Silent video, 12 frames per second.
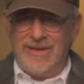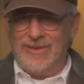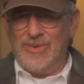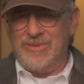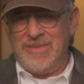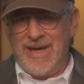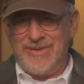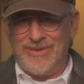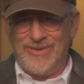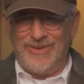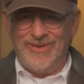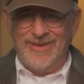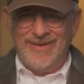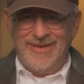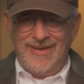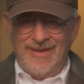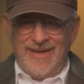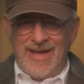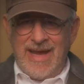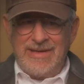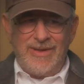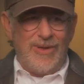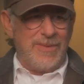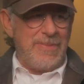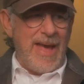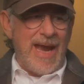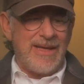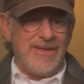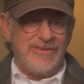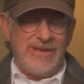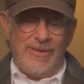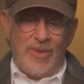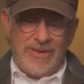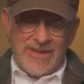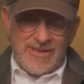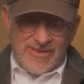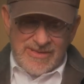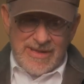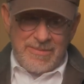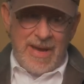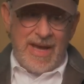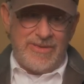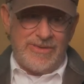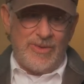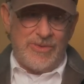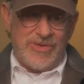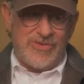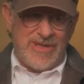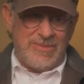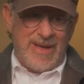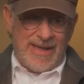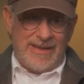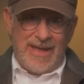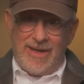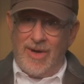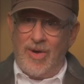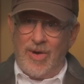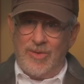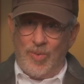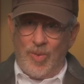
you it was magical. And you look back and you say, well, it didn't seem magical. It just seemed like a lot of hard